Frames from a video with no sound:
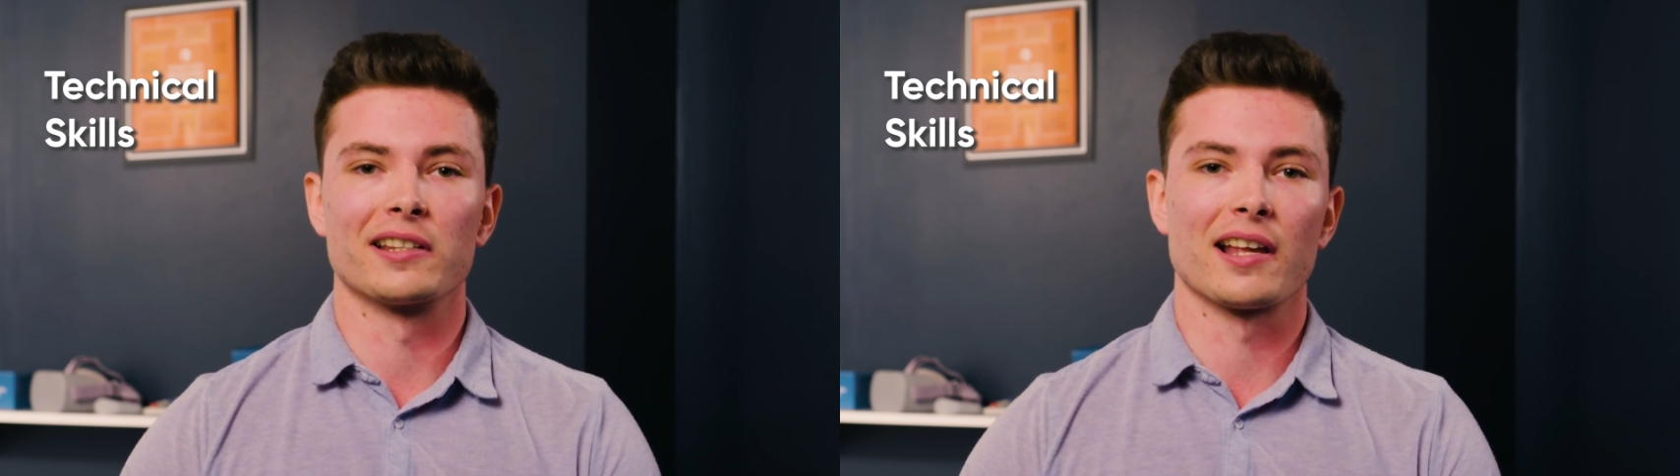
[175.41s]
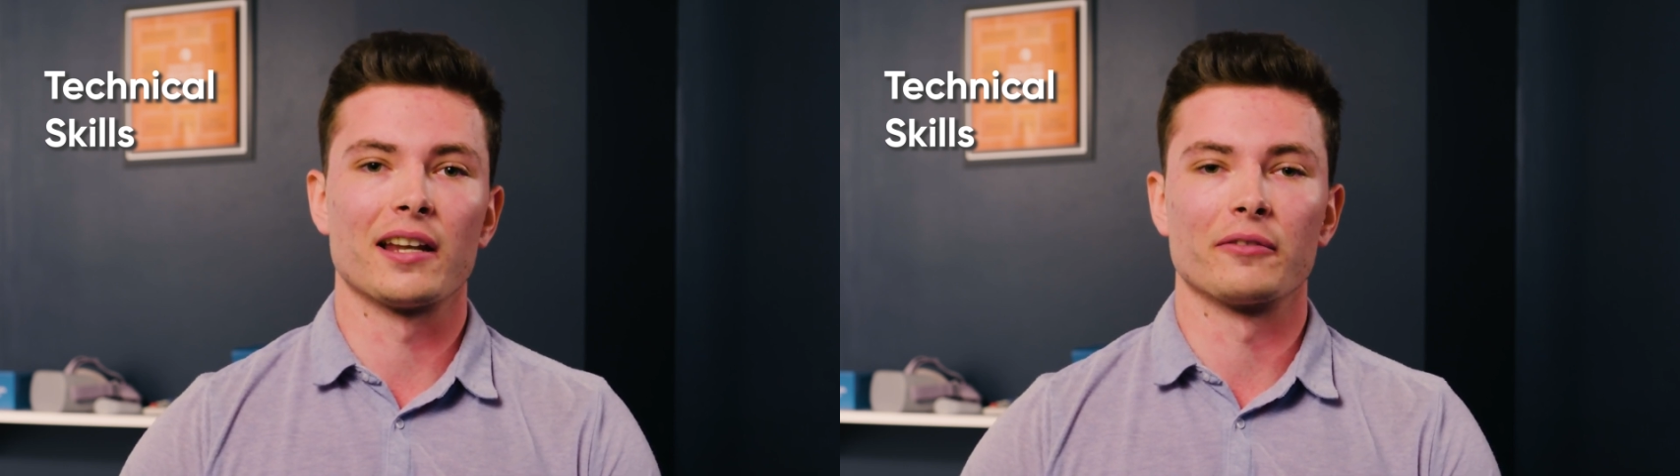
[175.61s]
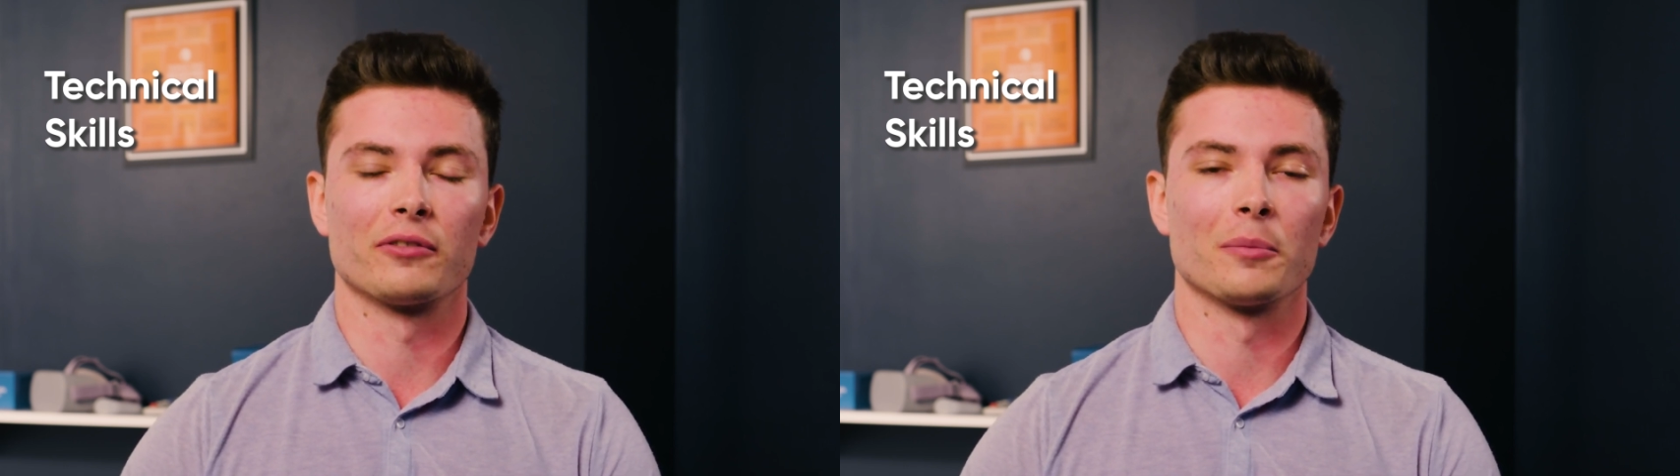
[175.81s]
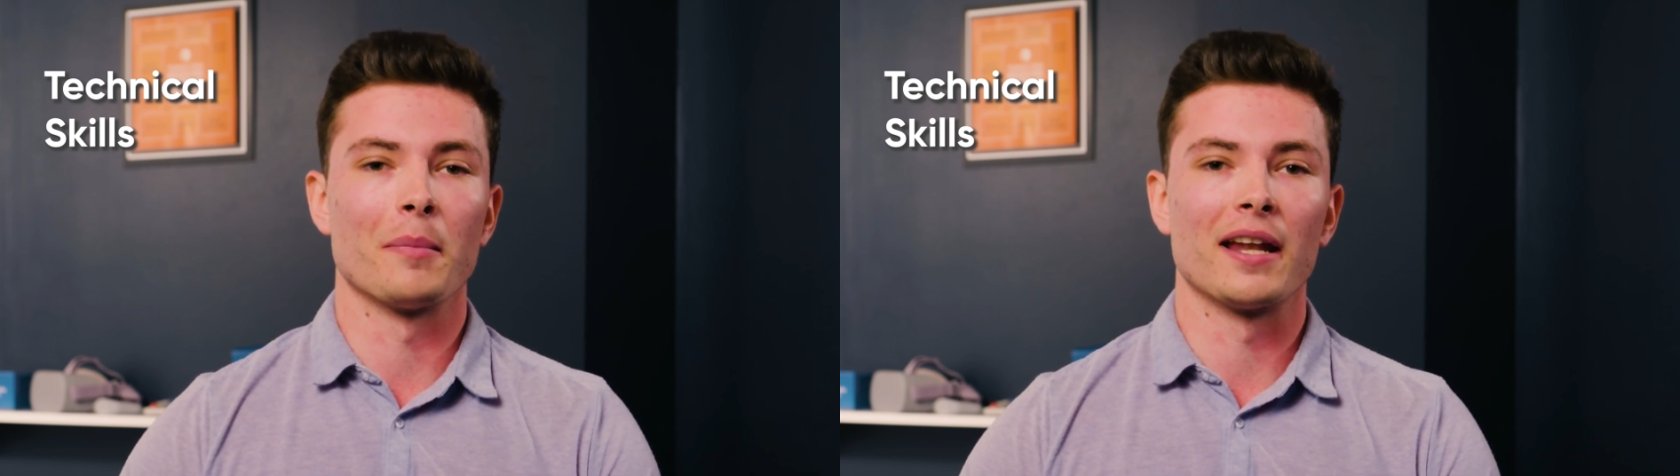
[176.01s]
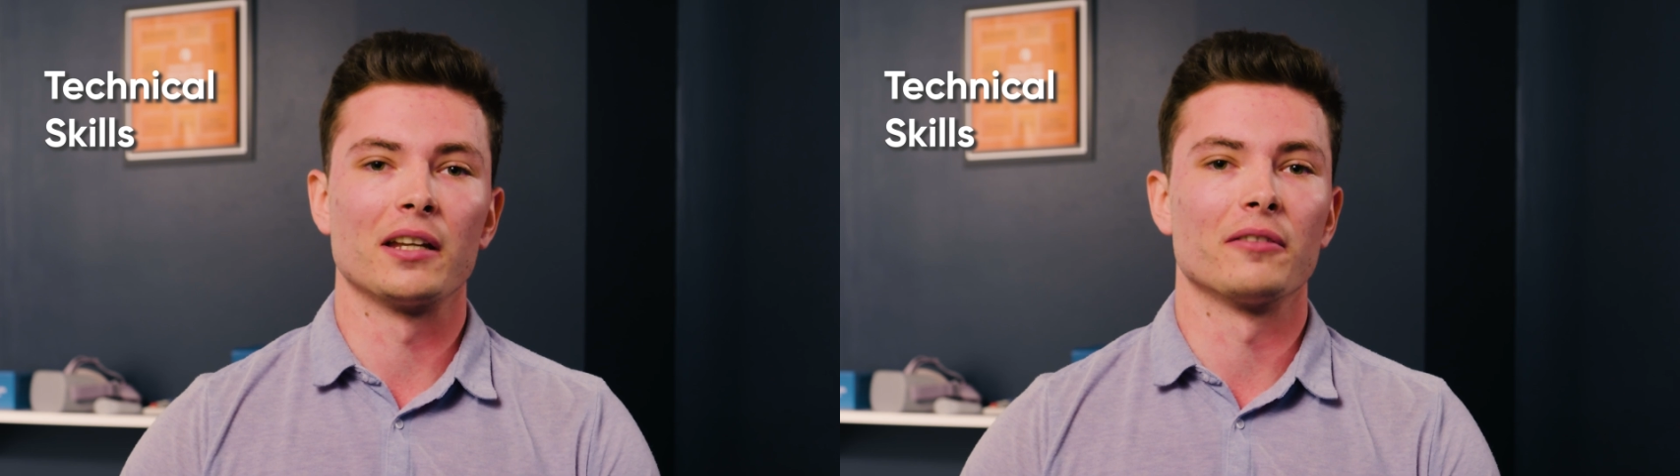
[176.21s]
setting for
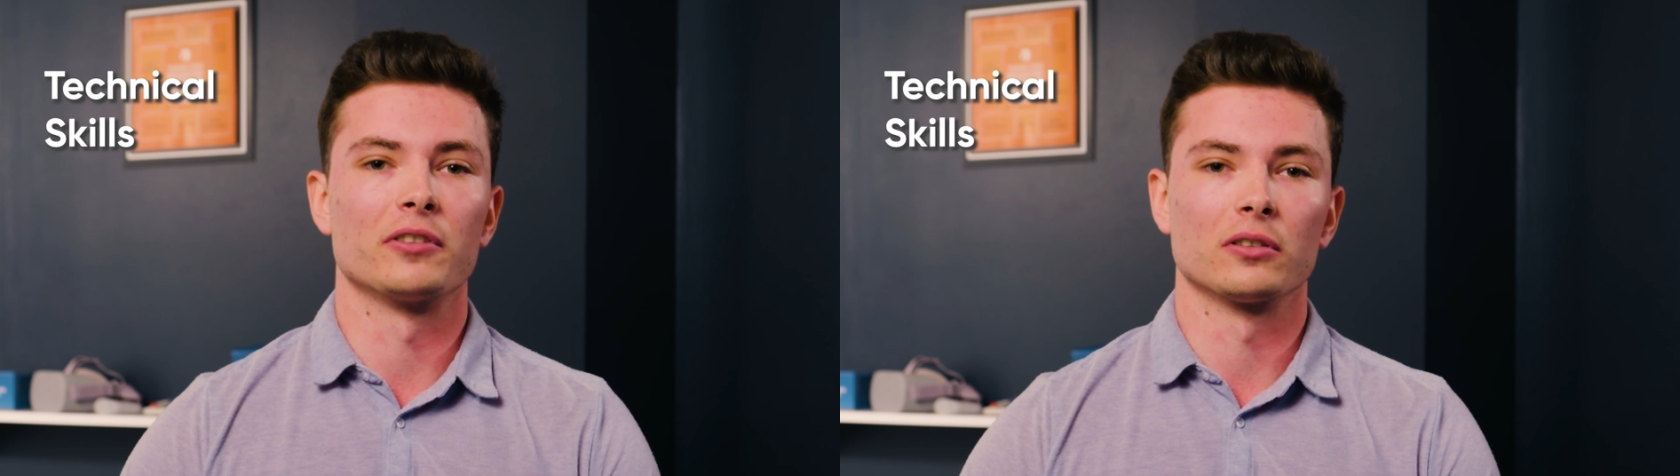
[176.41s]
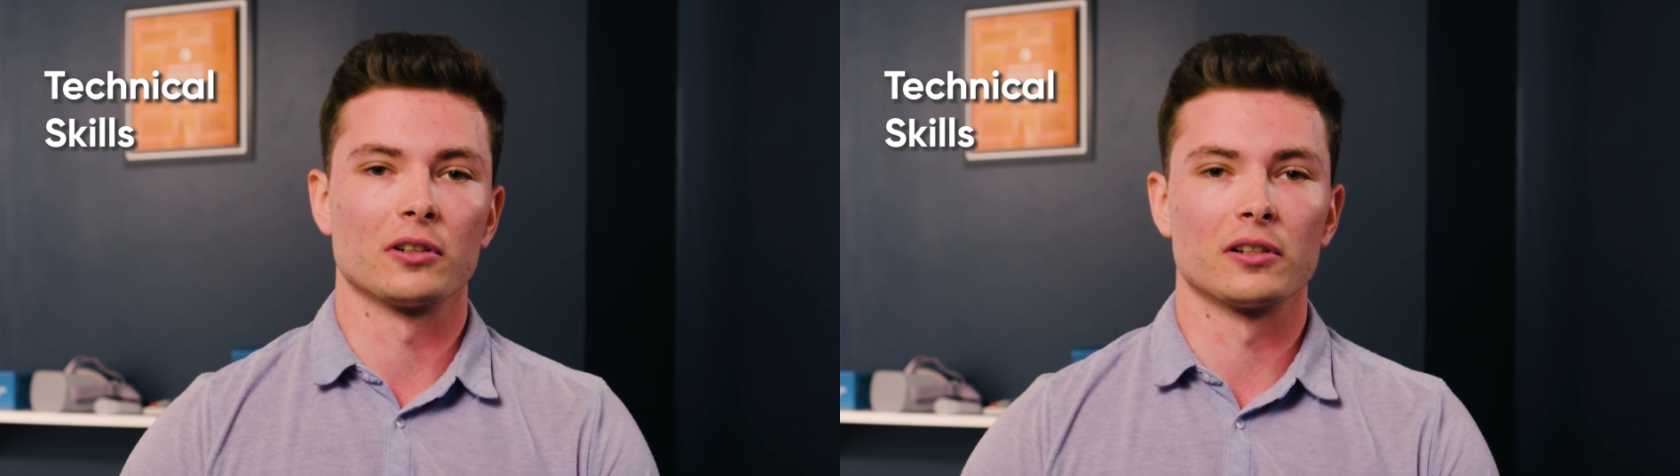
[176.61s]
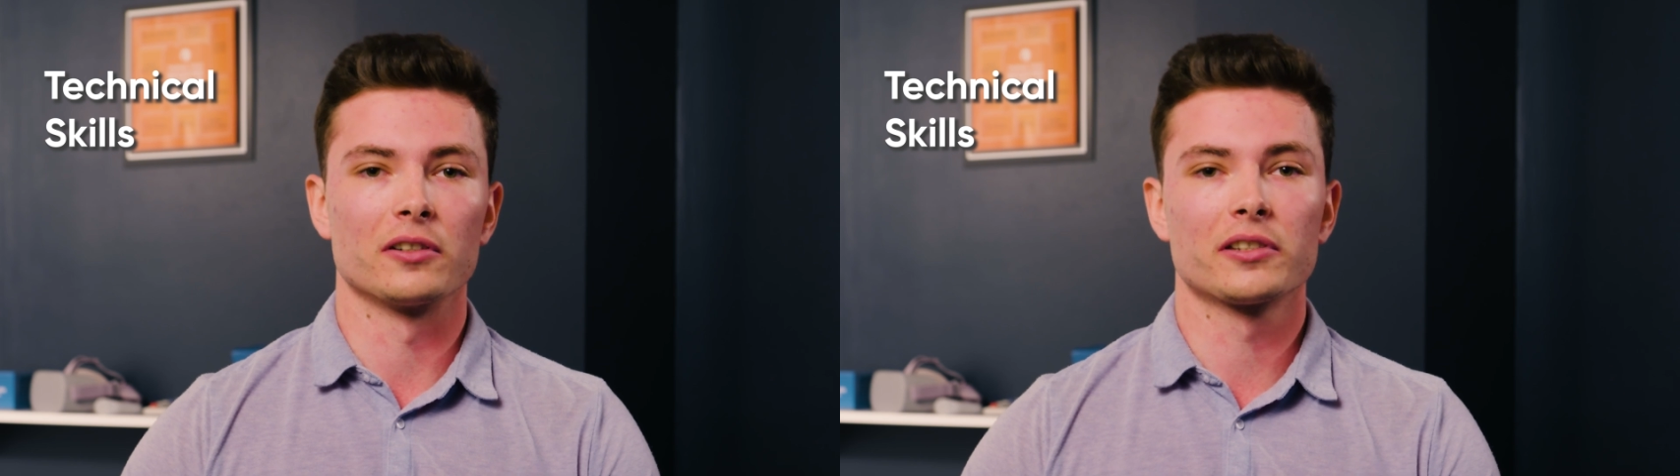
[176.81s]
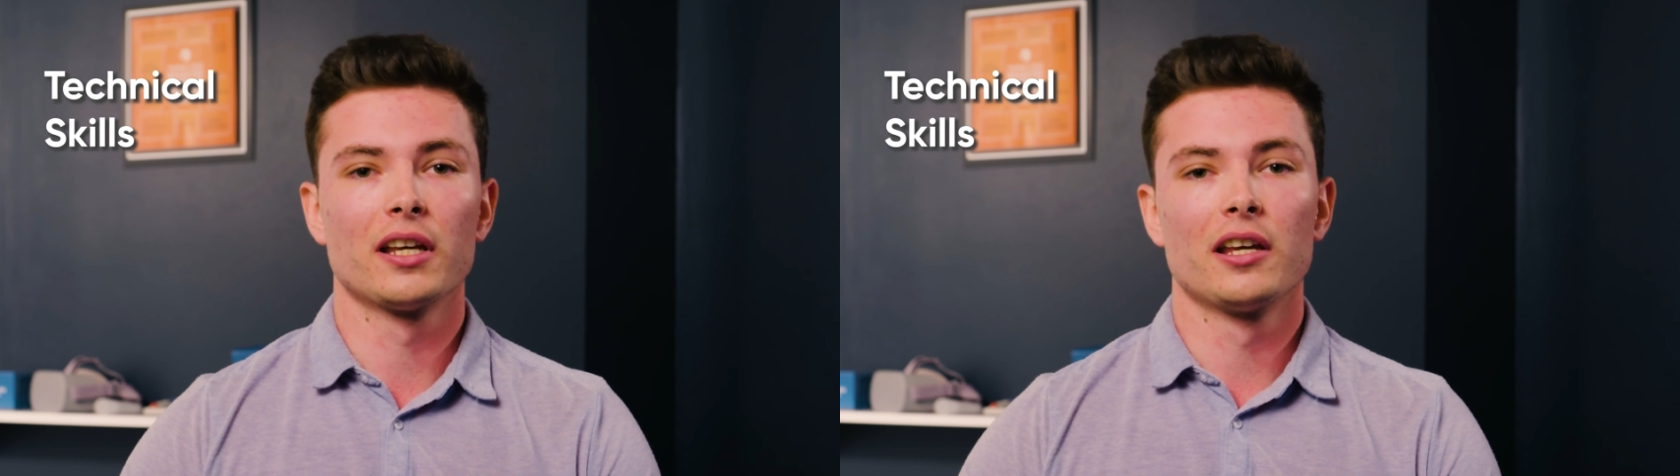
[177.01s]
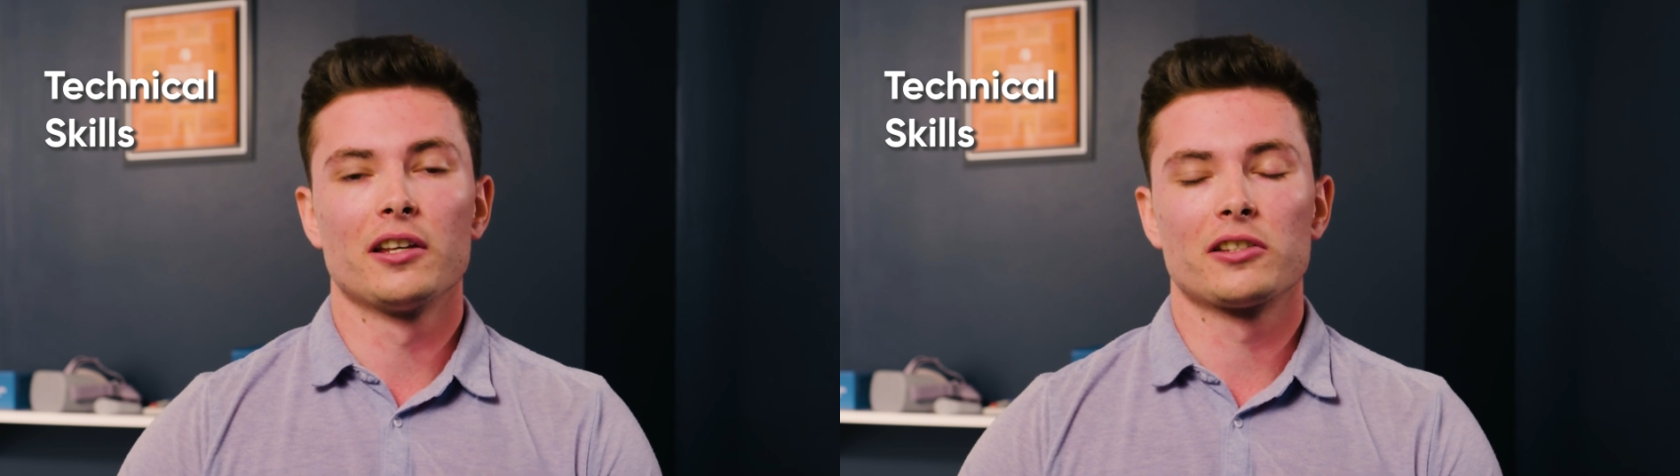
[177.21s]
many of your learners.